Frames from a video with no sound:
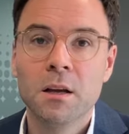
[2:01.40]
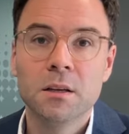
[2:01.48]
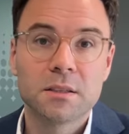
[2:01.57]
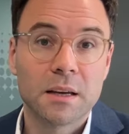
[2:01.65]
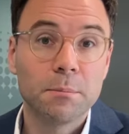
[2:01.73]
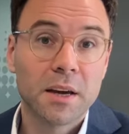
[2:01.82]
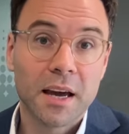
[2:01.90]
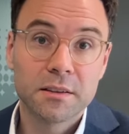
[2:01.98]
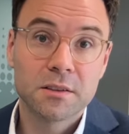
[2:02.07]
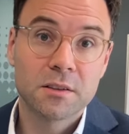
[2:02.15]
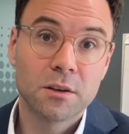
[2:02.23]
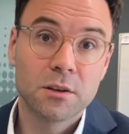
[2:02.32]
Some
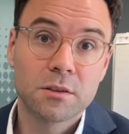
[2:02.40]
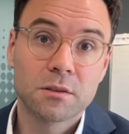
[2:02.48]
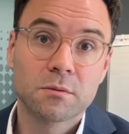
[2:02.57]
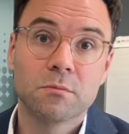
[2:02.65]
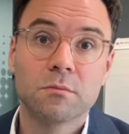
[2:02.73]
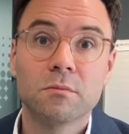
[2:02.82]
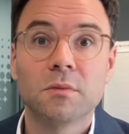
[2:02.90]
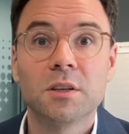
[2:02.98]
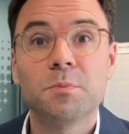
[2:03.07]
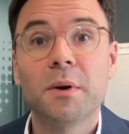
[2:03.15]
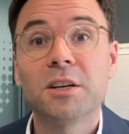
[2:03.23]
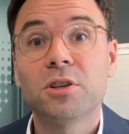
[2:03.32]
cancers,
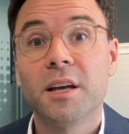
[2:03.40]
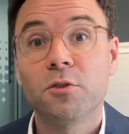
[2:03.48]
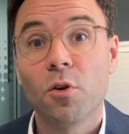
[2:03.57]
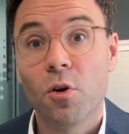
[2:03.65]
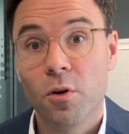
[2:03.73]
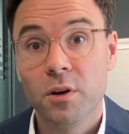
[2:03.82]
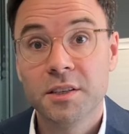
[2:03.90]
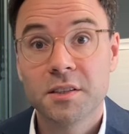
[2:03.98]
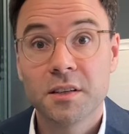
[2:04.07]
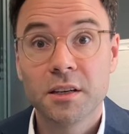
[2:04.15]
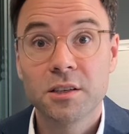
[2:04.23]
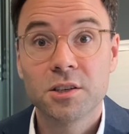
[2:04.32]
especially at early
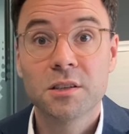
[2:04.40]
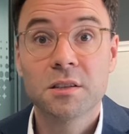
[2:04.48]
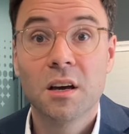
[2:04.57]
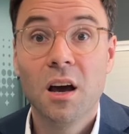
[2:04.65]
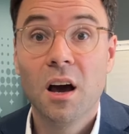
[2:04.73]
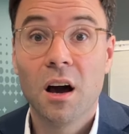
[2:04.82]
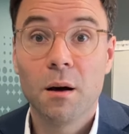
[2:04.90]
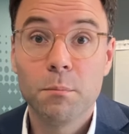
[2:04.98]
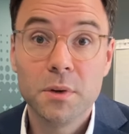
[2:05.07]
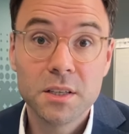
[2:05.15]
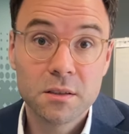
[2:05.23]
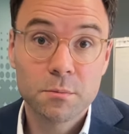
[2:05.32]
stages, are
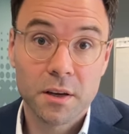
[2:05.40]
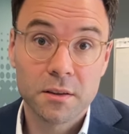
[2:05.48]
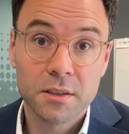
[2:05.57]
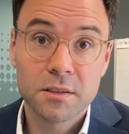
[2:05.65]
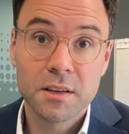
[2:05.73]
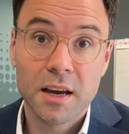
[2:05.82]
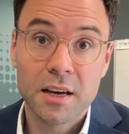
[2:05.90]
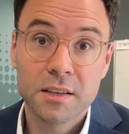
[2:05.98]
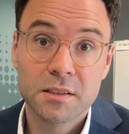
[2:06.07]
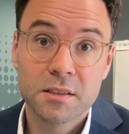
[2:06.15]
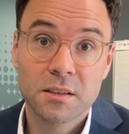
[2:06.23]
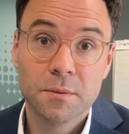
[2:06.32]
missed by these
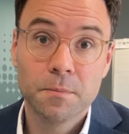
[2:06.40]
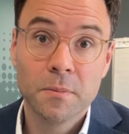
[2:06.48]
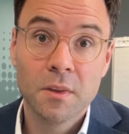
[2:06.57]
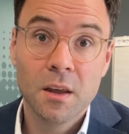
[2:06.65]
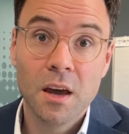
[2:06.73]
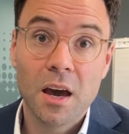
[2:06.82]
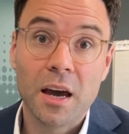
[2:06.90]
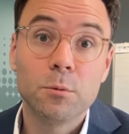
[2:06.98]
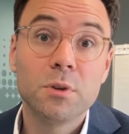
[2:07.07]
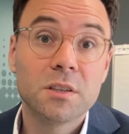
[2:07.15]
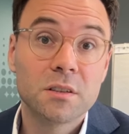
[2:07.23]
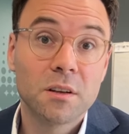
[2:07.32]
tests, and
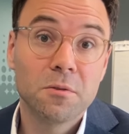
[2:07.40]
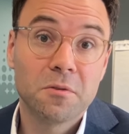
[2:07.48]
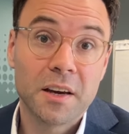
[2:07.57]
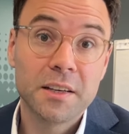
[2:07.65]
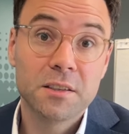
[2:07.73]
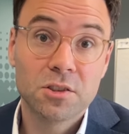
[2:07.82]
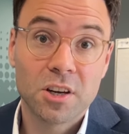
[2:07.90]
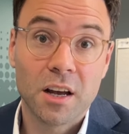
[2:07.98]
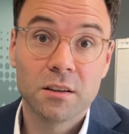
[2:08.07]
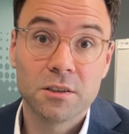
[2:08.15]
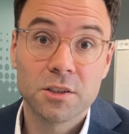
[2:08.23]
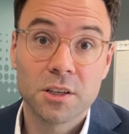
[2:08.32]
we still face
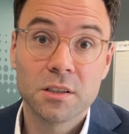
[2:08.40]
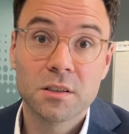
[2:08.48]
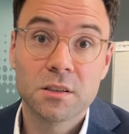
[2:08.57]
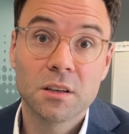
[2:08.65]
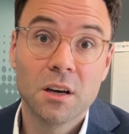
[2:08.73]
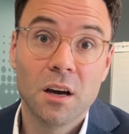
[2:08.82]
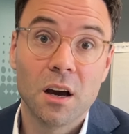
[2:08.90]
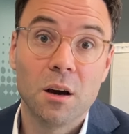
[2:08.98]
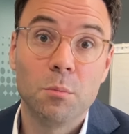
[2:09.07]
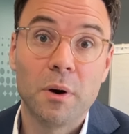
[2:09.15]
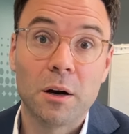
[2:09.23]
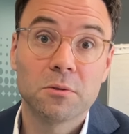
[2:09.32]
challenges
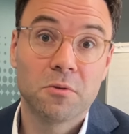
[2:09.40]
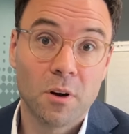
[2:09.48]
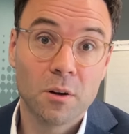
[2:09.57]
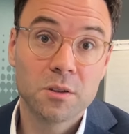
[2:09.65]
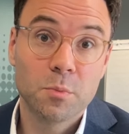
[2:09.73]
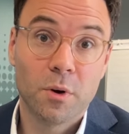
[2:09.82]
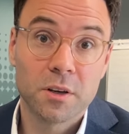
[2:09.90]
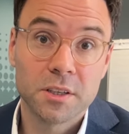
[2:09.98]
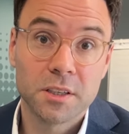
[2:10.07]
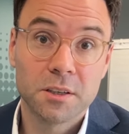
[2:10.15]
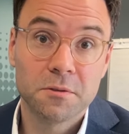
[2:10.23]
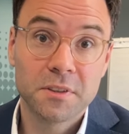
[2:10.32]
about false
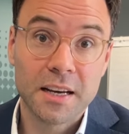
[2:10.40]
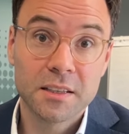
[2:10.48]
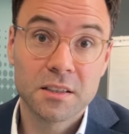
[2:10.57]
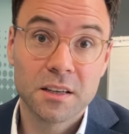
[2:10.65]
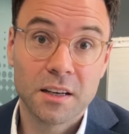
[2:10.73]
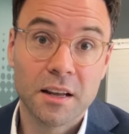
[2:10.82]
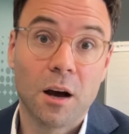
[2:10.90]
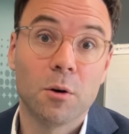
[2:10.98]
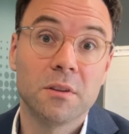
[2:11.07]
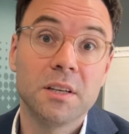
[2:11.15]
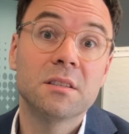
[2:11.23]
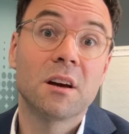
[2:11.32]
positive tests and how
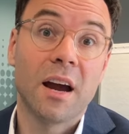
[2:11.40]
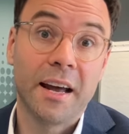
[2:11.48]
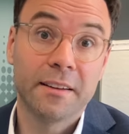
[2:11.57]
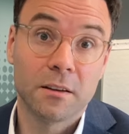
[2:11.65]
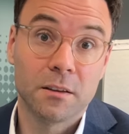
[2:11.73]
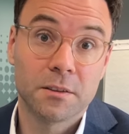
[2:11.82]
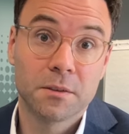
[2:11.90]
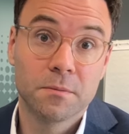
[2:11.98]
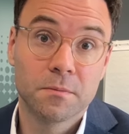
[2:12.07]
these are handled.